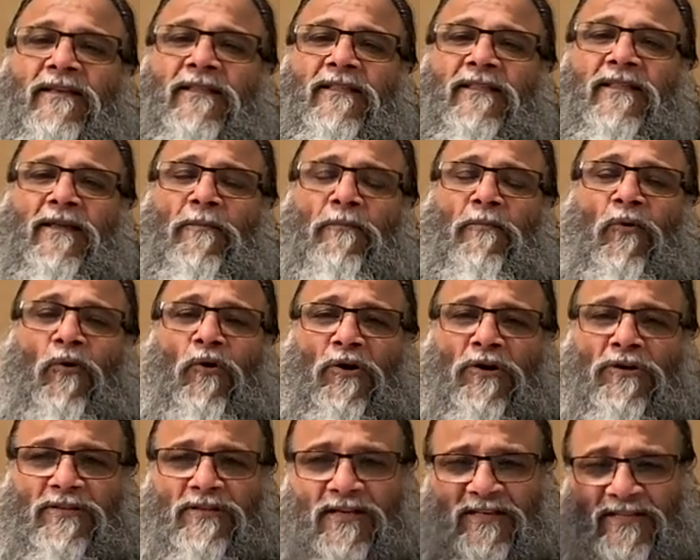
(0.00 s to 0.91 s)
The
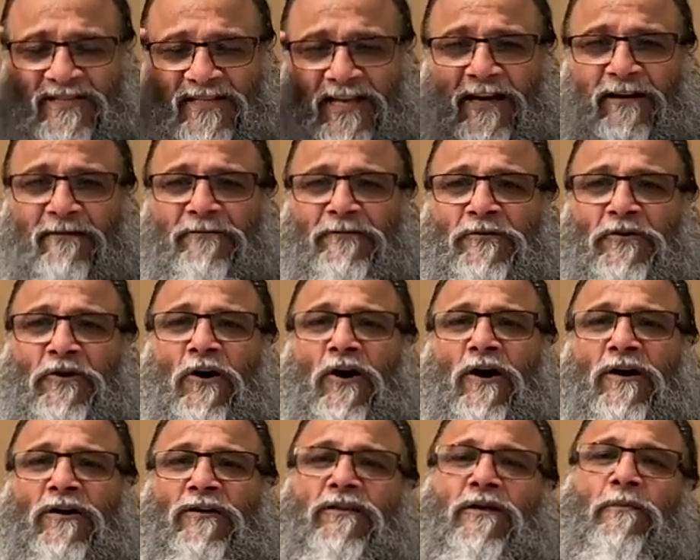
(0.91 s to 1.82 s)
more the self
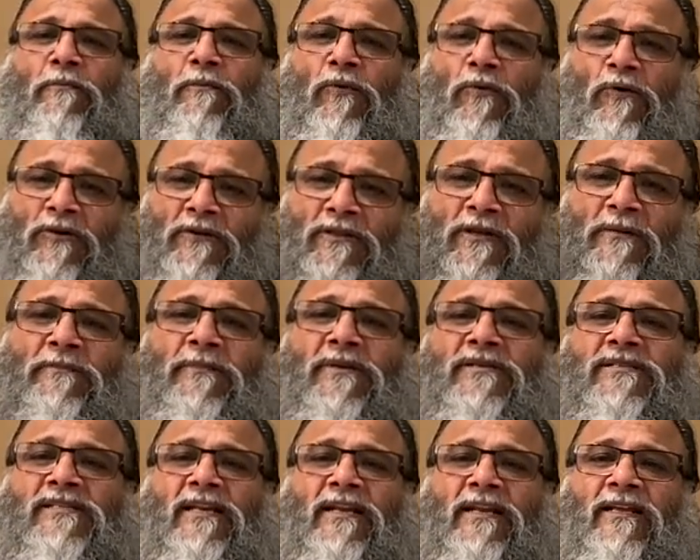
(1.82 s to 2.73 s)
talk, the more the
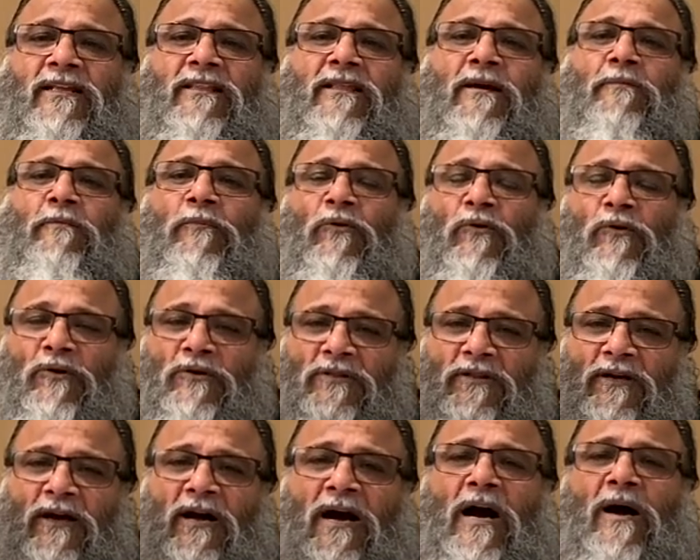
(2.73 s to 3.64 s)
misery, the more
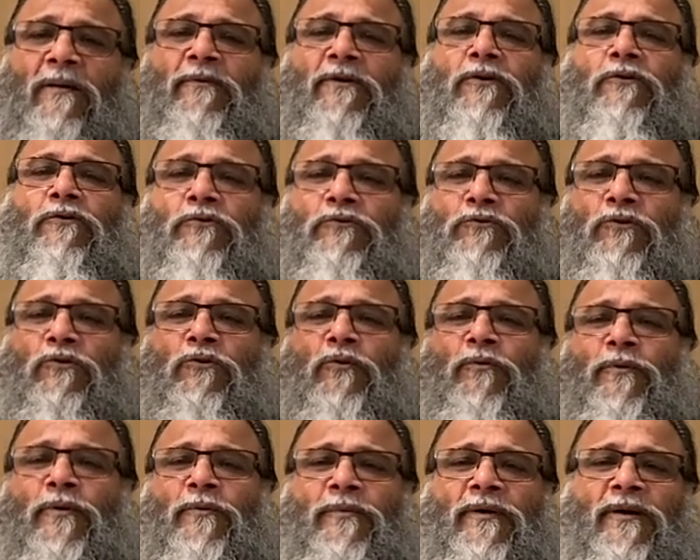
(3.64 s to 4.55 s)
the kama,
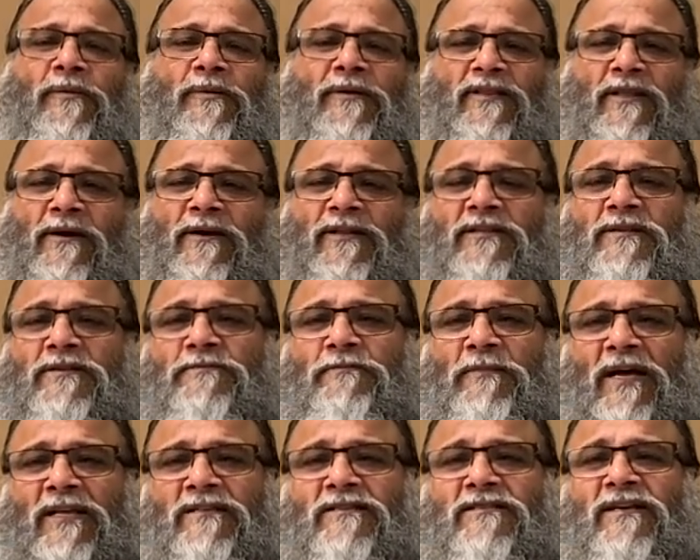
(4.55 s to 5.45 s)
krodha,
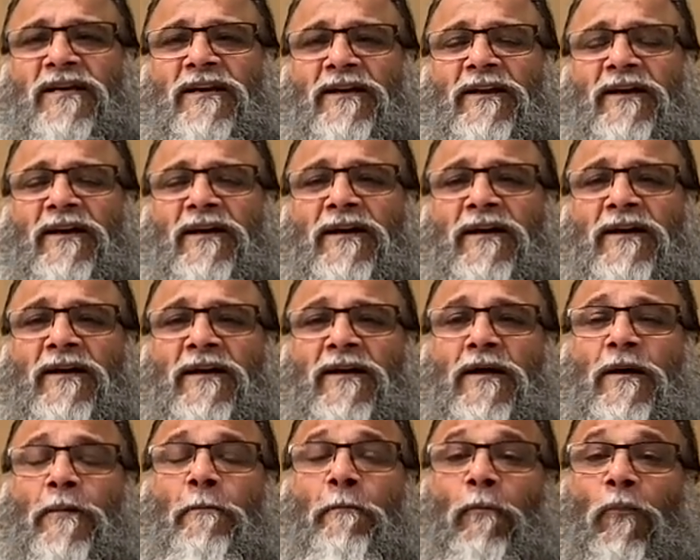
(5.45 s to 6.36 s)
matsarya,
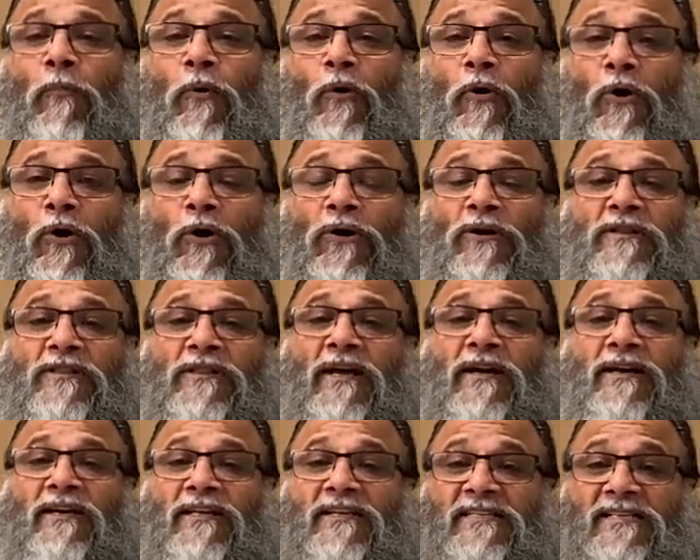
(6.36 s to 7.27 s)
more
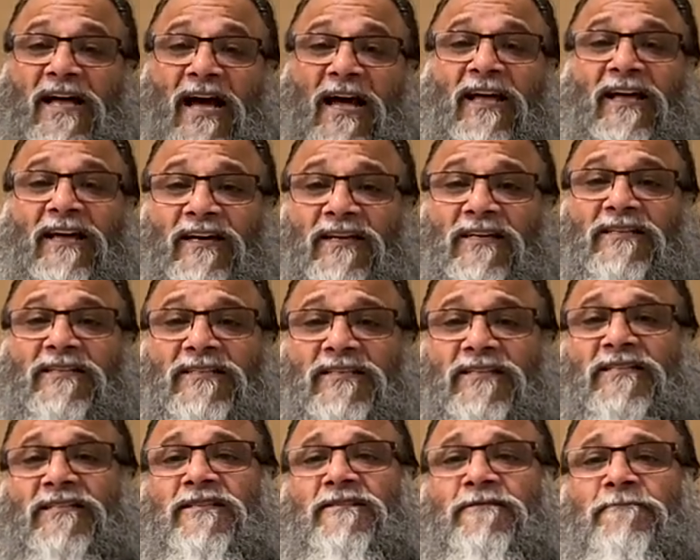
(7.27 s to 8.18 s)
the
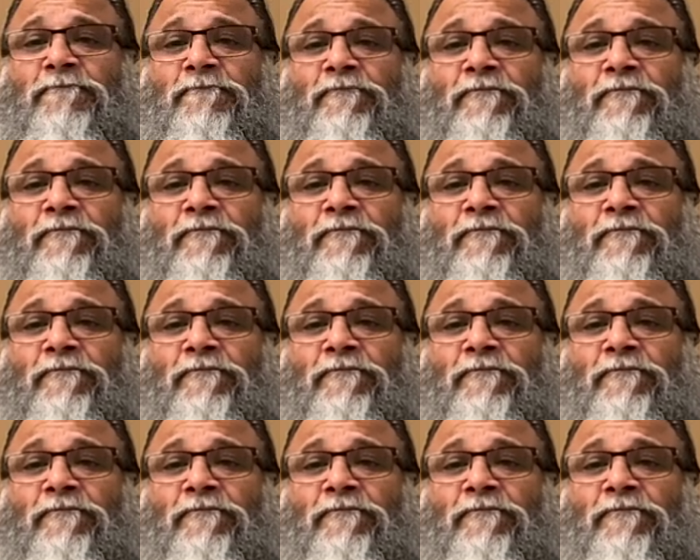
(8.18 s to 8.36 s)
desires,